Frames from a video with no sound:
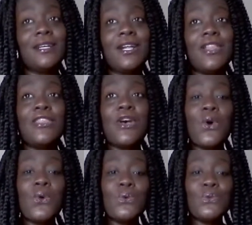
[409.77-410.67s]

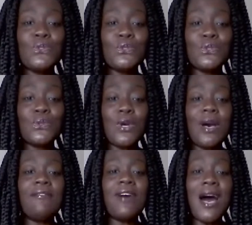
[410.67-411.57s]
those
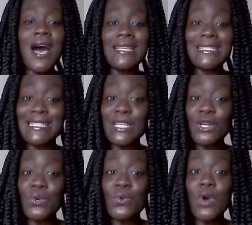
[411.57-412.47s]
of us
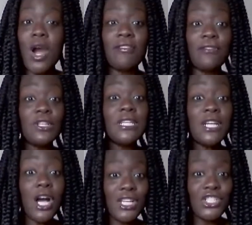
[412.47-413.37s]
who are fully
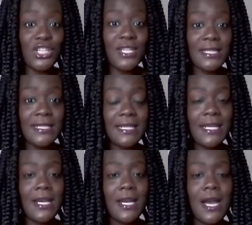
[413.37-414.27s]
conscious,
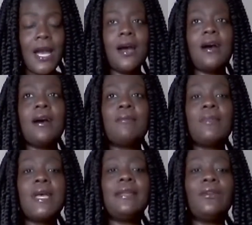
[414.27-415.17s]

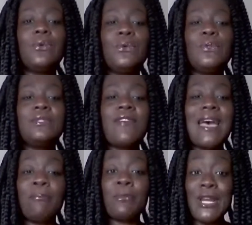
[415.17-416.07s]
and whose
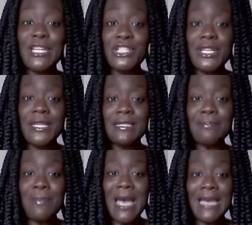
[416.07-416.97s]
vibrations
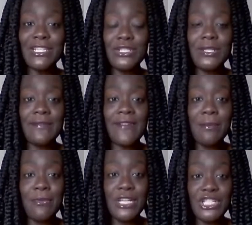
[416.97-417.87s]
match the
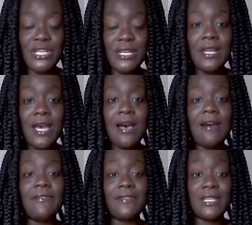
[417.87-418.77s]
vibration
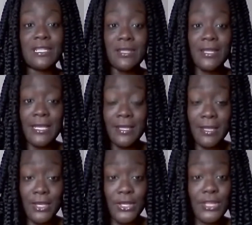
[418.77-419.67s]
of
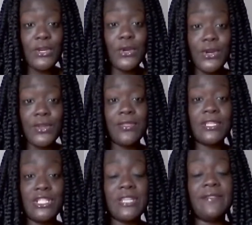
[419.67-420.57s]
the earth, the
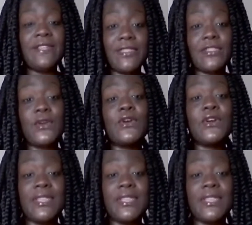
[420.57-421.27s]
shift that the earth